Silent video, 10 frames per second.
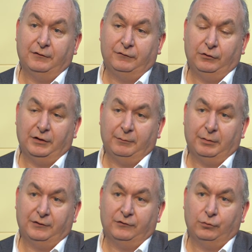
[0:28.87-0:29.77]
of
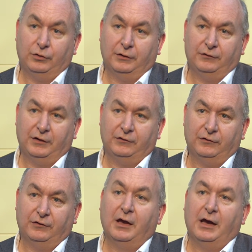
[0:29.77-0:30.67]
UK-based organisations